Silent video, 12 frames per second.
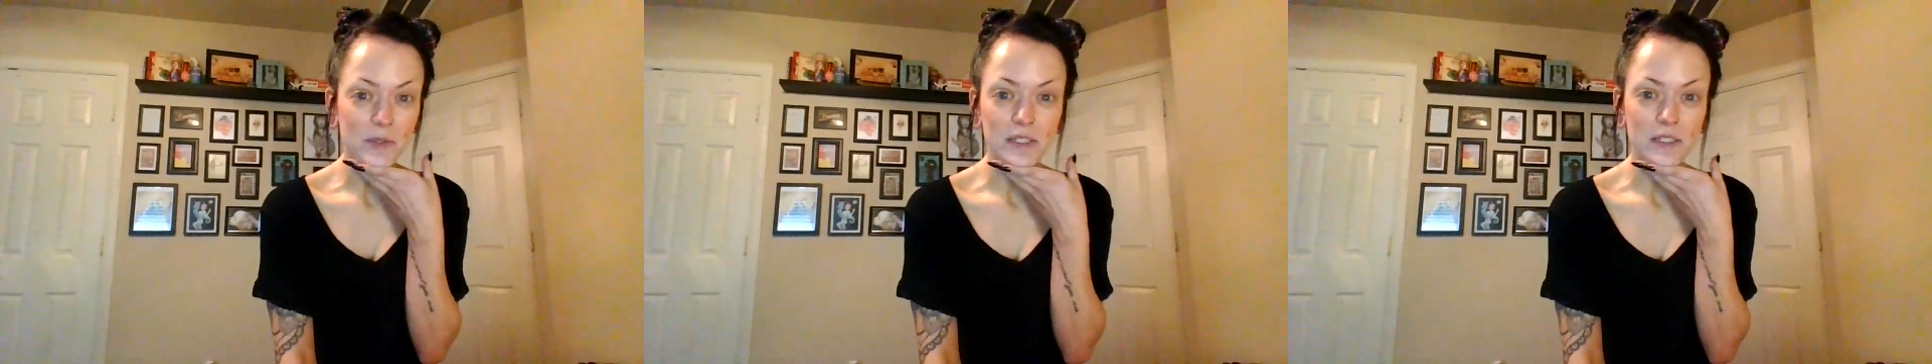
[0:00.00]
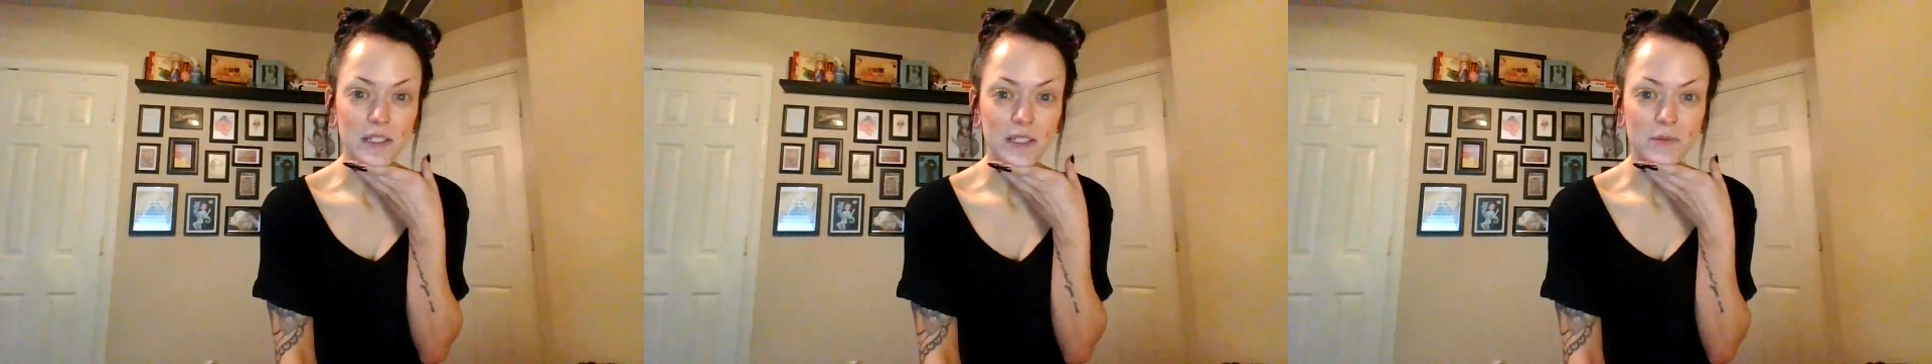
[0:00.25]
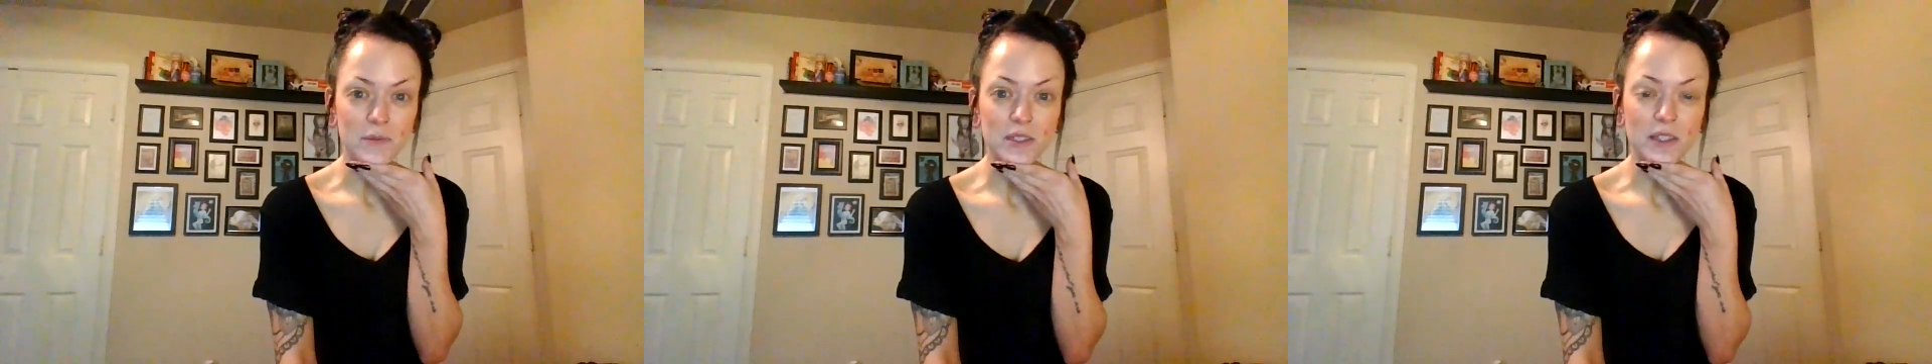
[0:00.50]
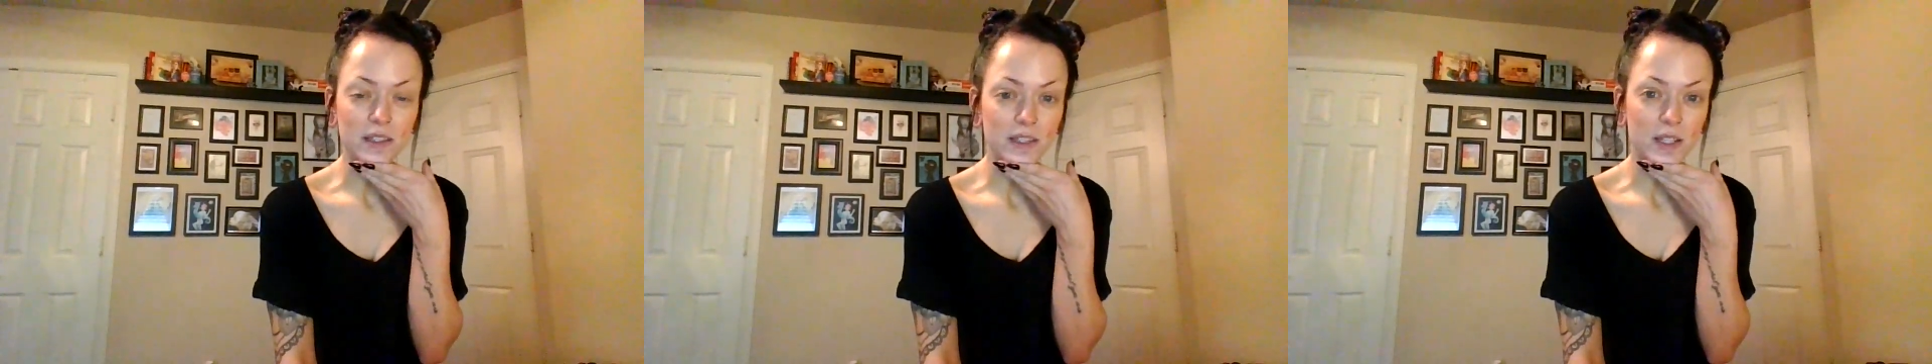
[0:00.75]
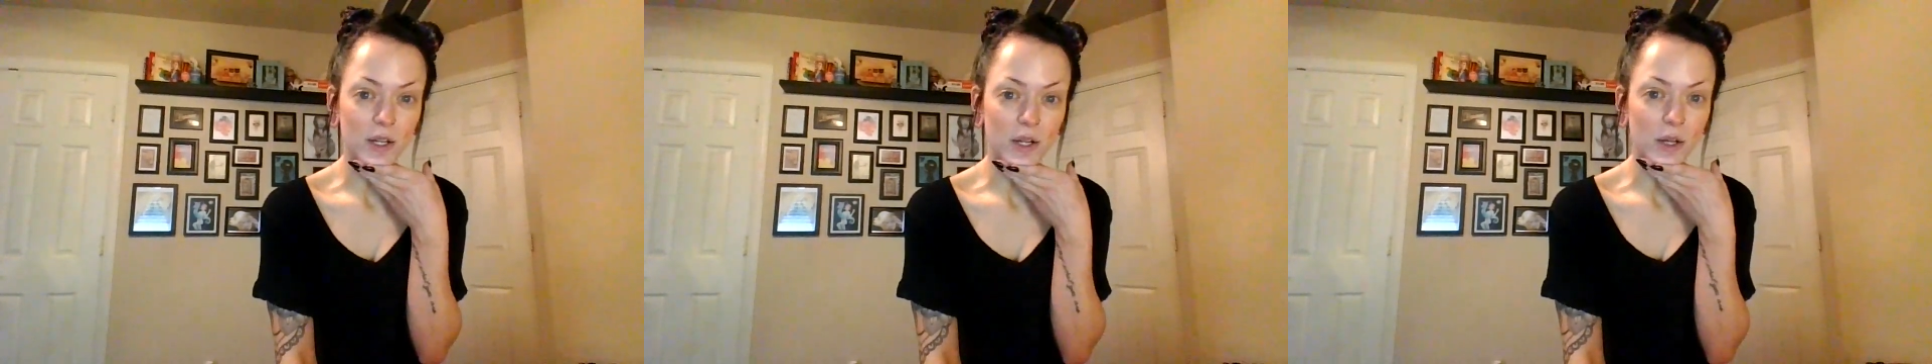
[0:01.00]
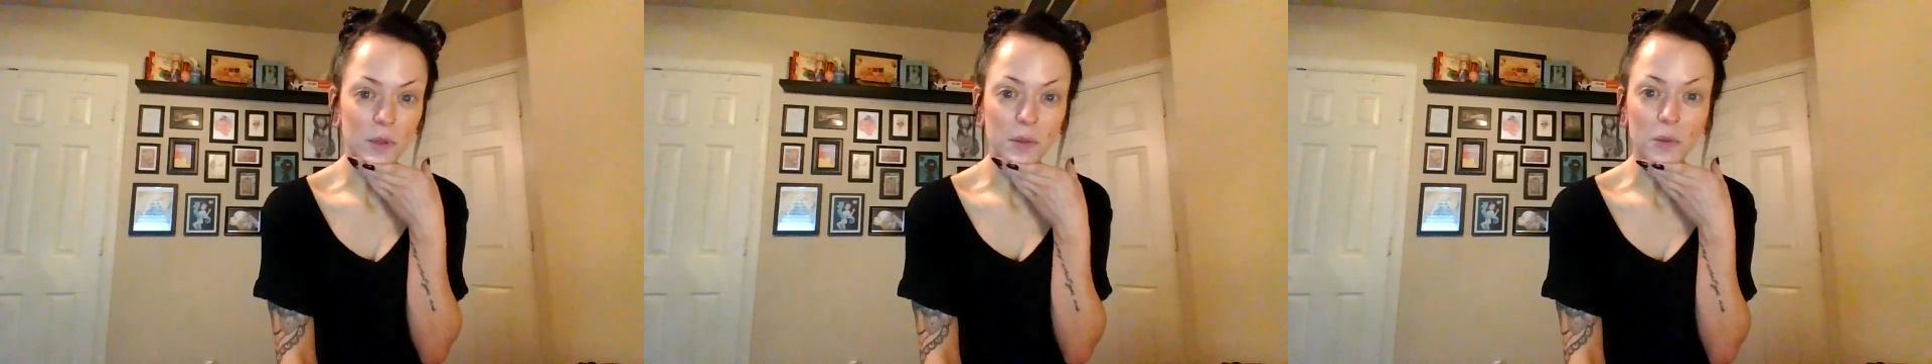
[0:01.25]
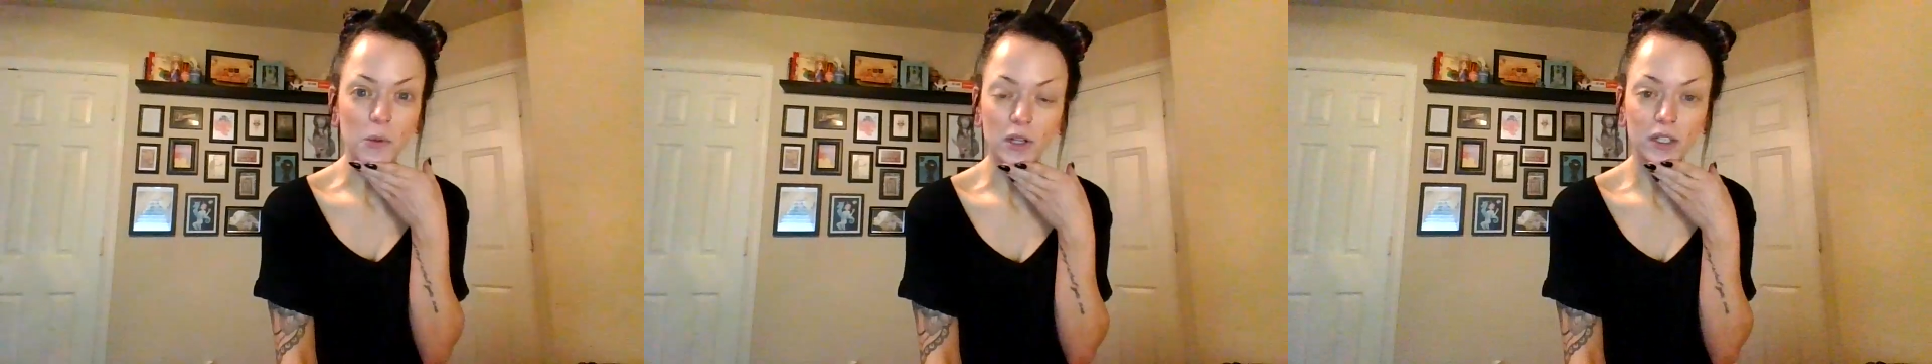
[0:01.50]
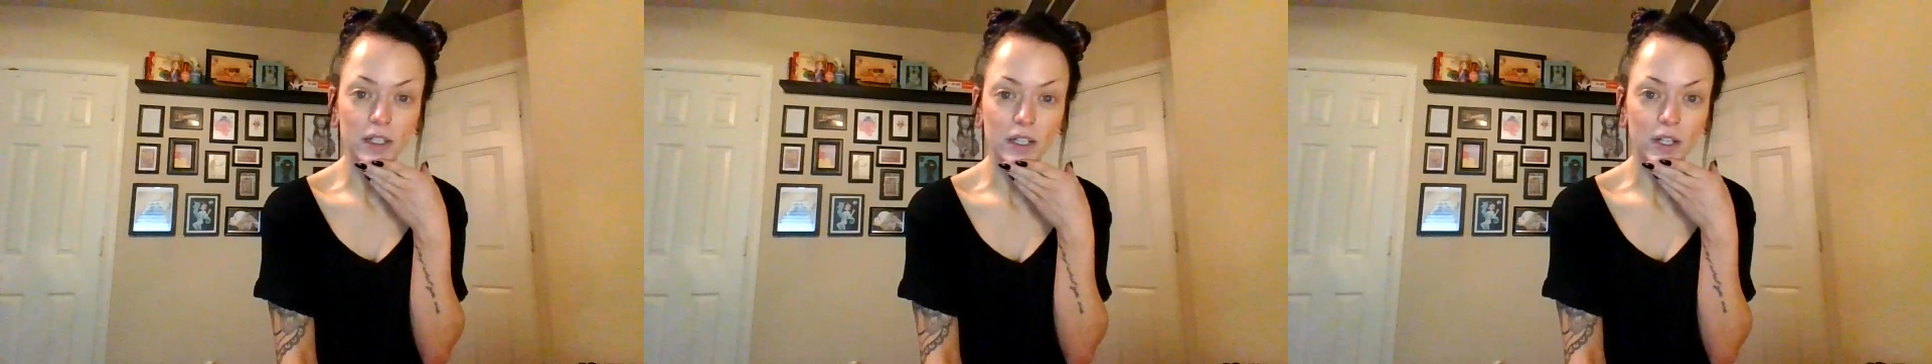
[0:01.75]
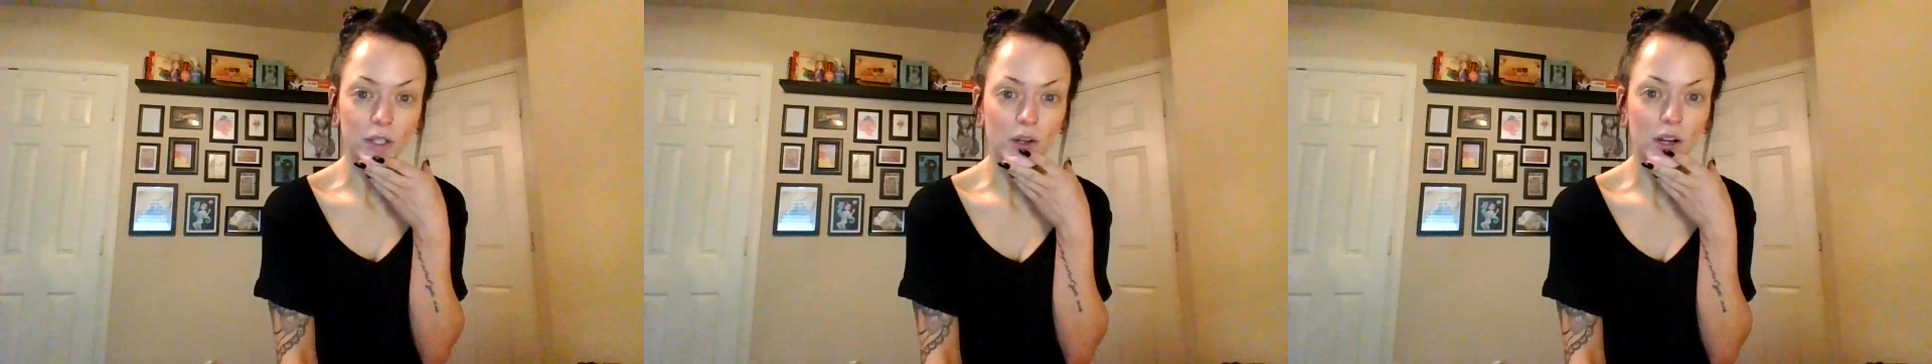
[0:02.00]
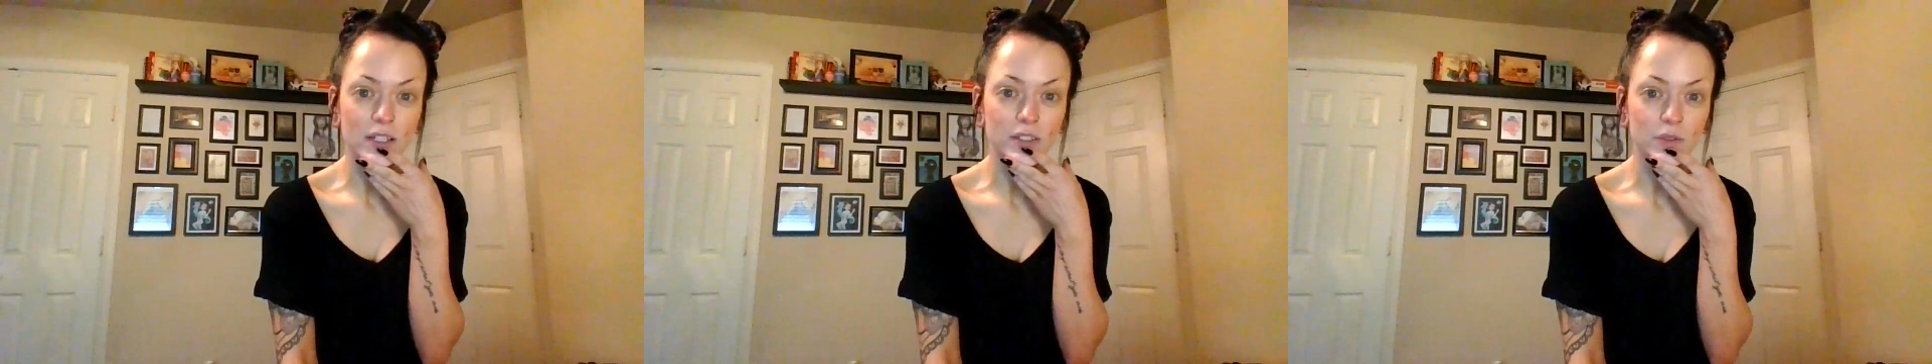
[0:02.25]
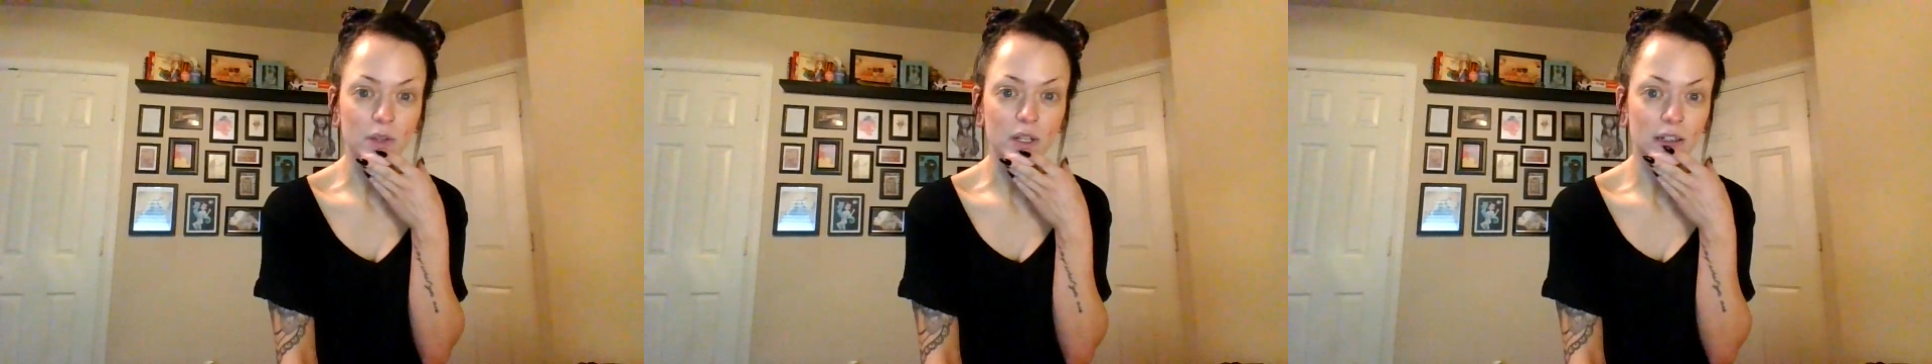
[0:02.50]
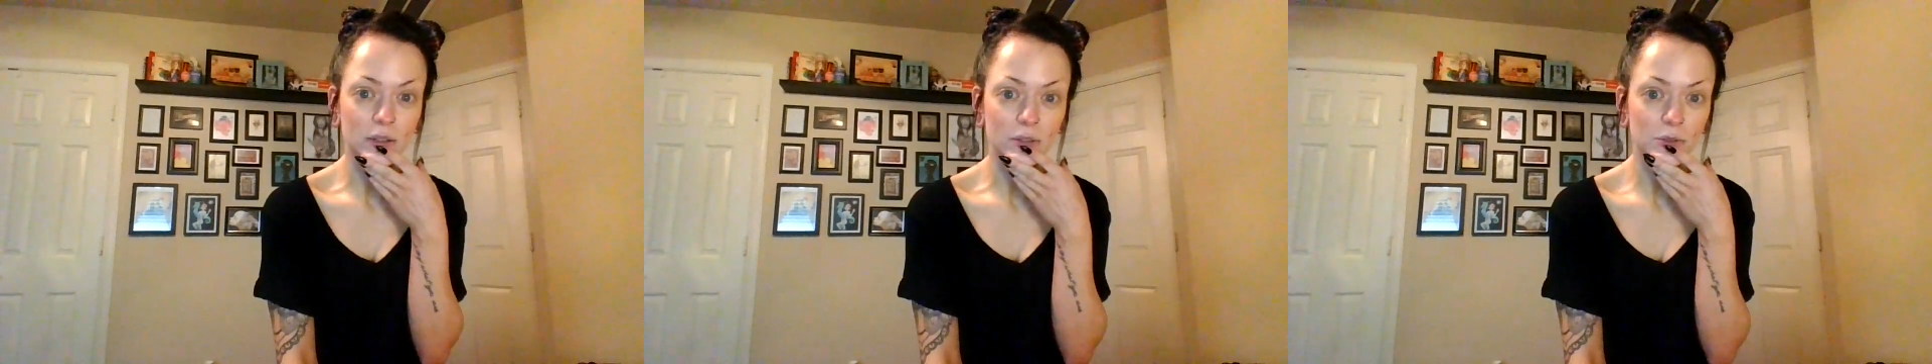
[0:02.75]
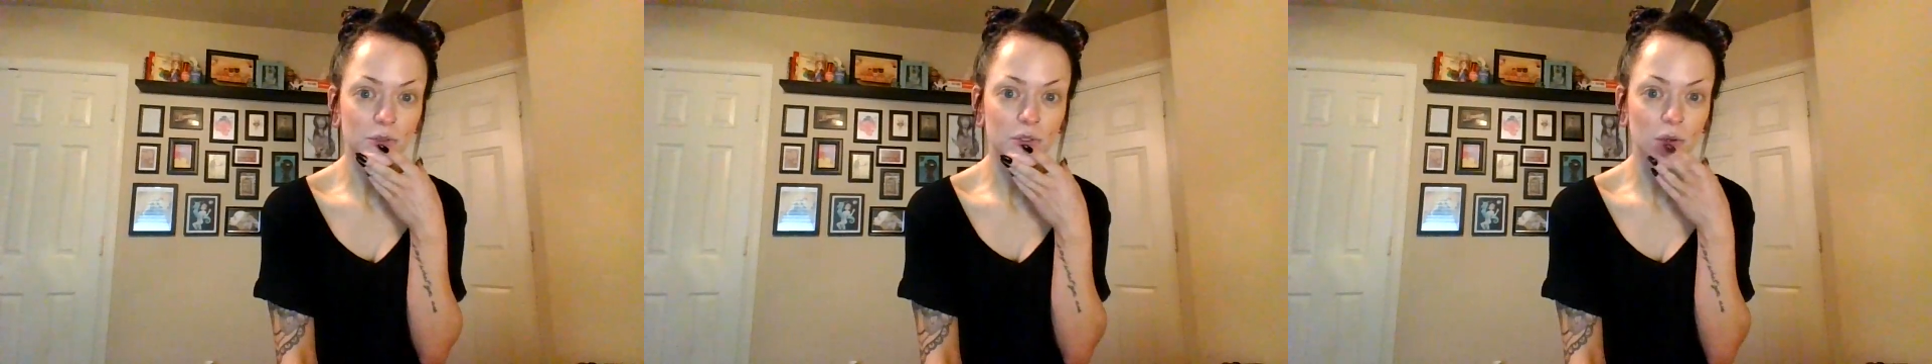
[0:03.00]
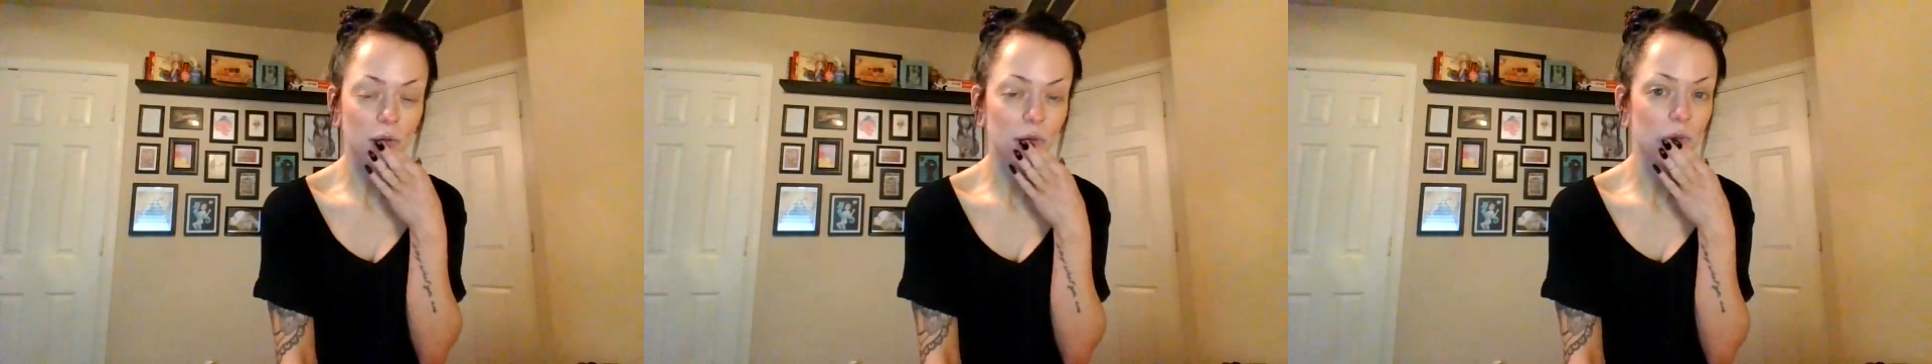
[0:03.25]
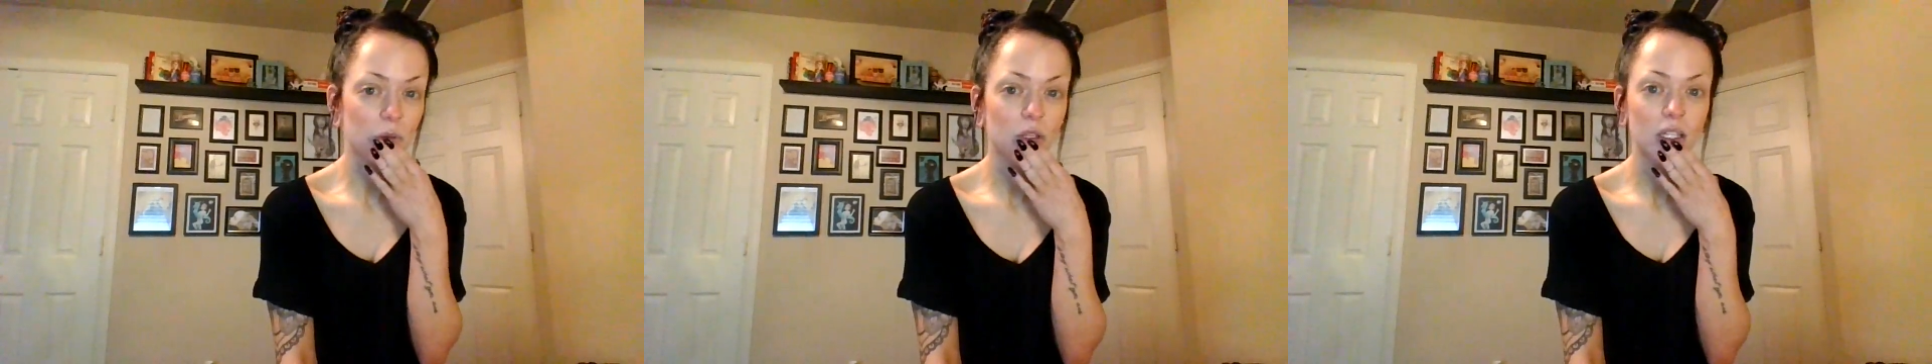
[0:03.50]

it seems that there are people working on our grass right now, so